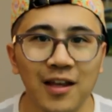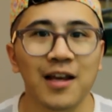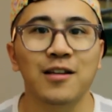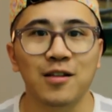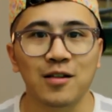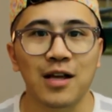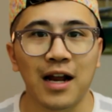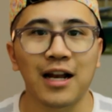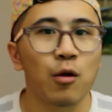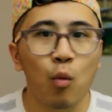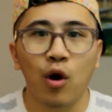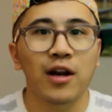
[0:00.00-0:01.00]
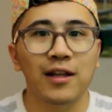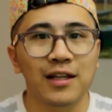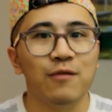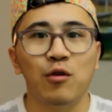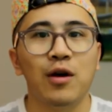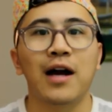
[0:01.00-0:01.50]
The thing is that I didn't want to
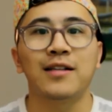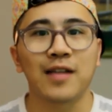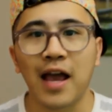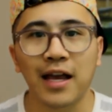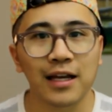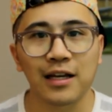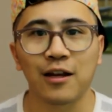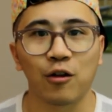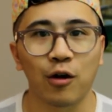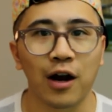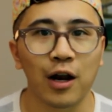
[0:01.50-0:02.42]
leave you guys hanging either.